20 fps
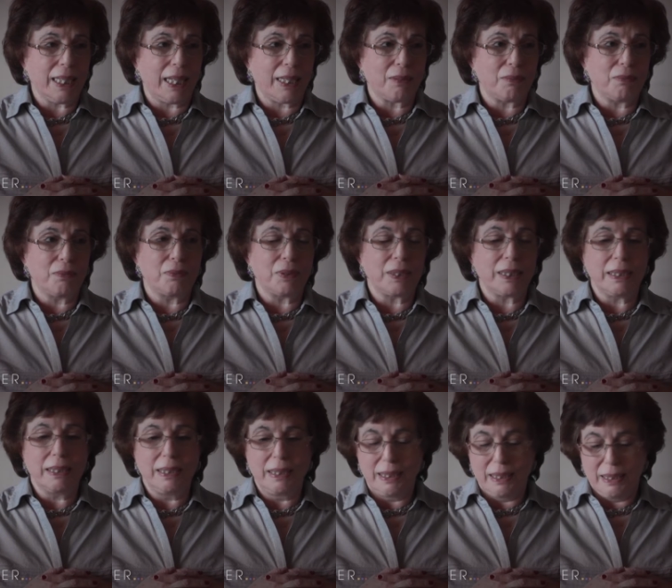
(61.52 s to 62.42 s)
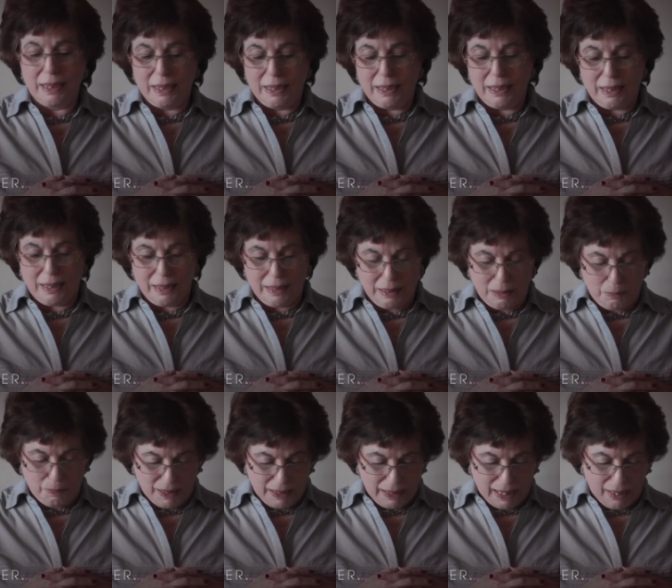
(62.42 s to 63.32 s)
lot of, uh, it's
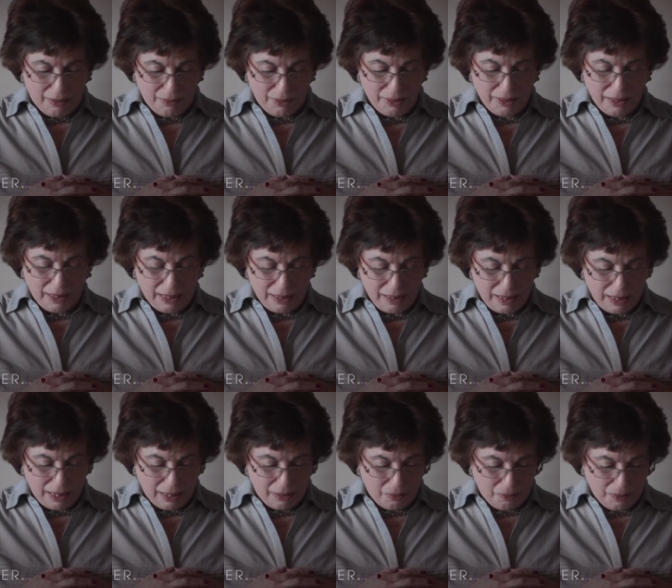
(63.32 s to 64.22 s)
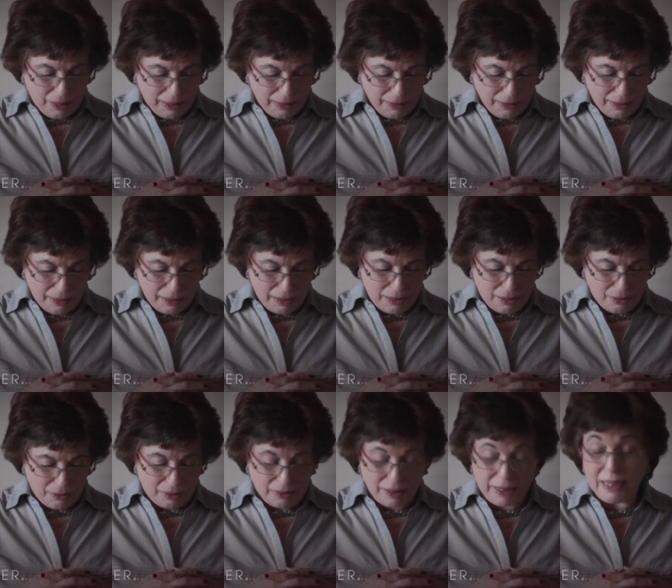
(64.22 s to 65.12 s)
been touted a lot in psychoanalytic
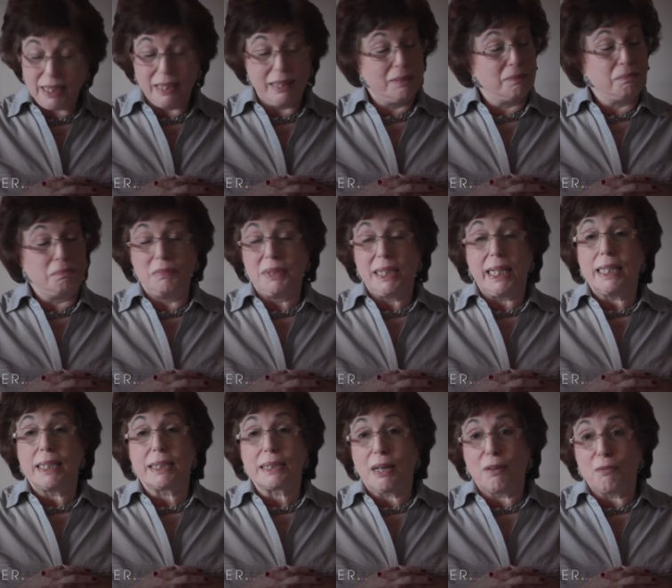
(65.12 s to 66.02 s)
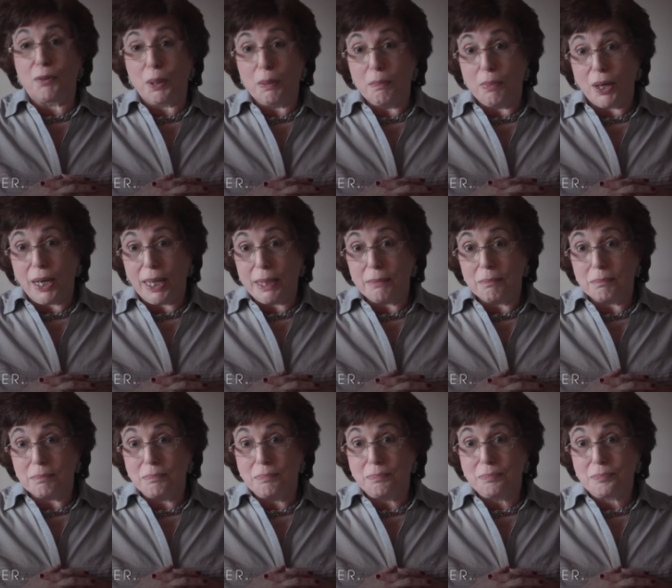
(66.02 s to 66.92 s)
circles, is not very bright.
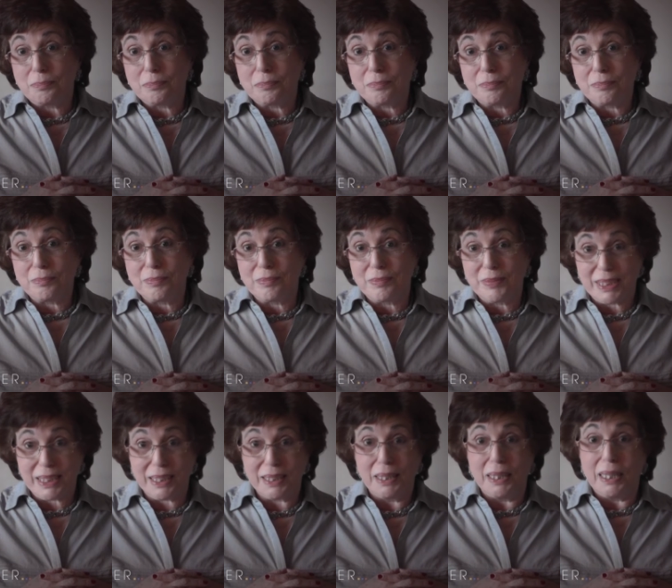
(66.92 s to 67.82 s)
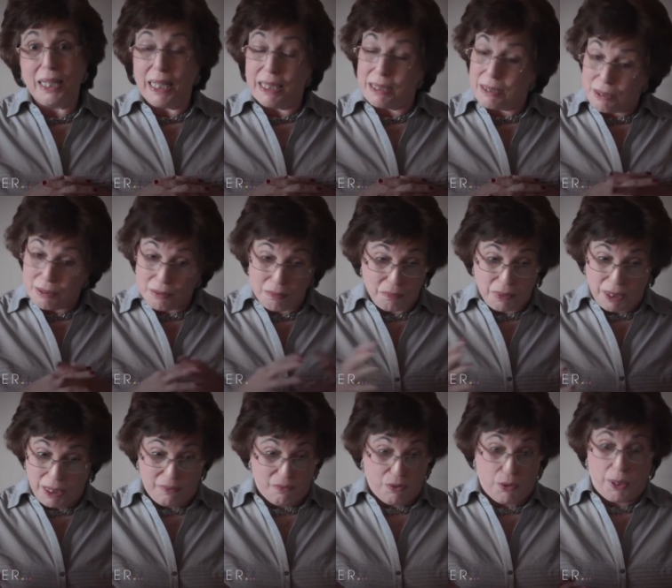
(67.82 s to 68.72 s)
It's
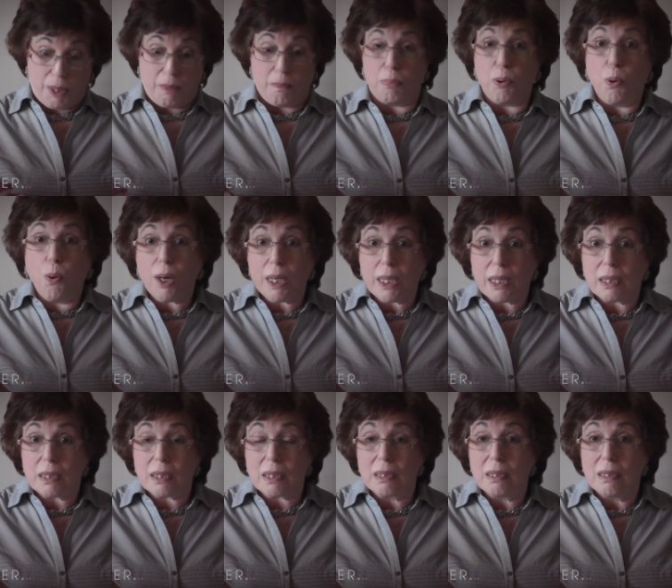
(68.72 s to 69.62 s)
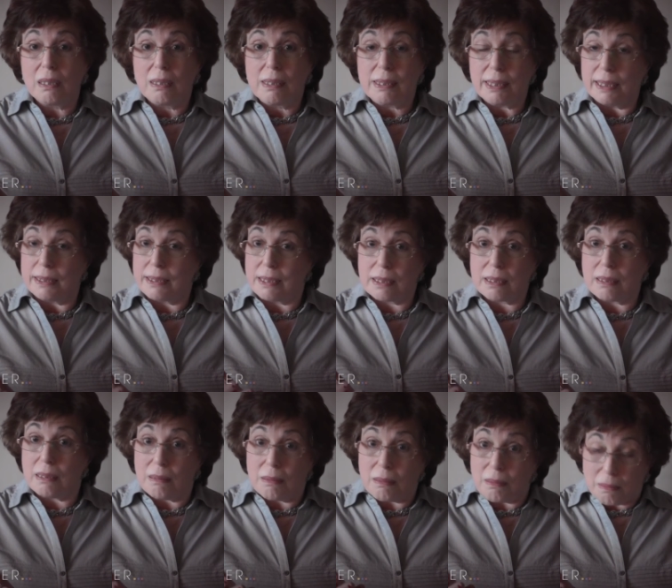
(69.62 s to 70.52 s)
very important,
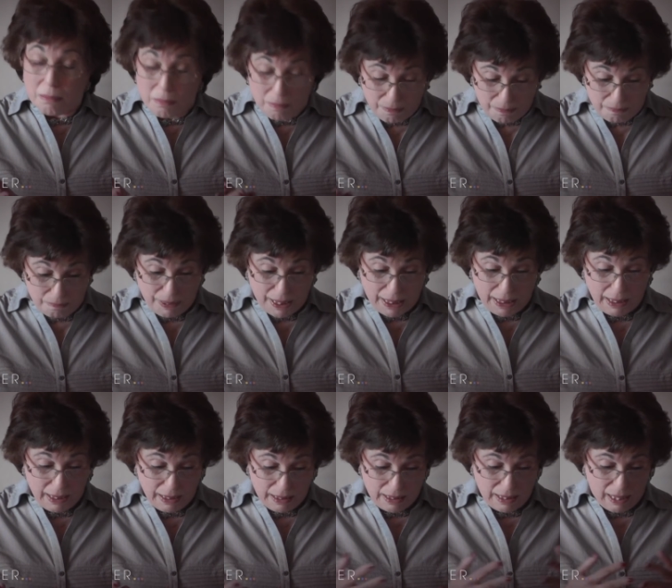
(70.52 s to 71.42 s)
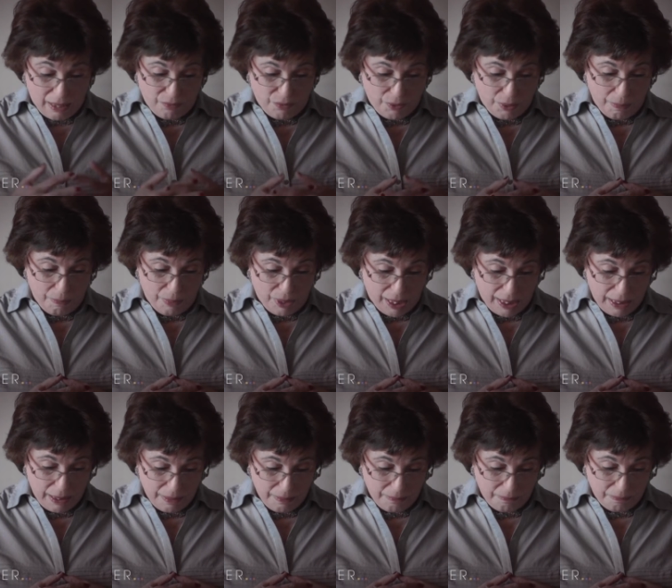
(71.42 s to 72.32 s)
it's, but it's not very
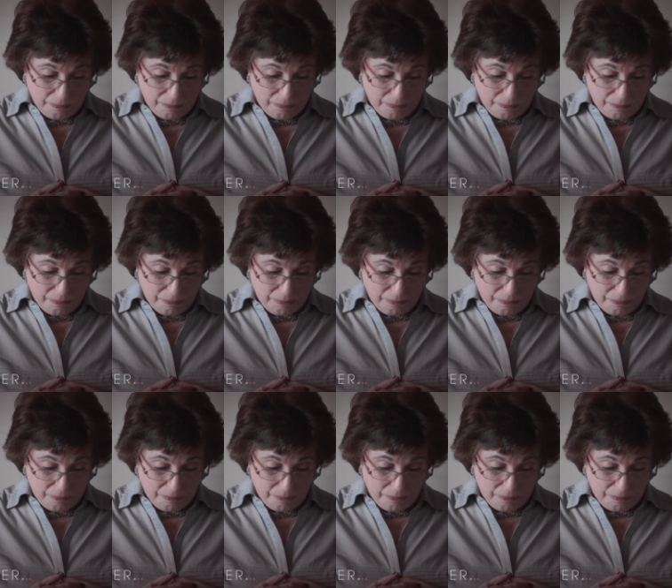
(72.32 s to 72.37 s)
bright.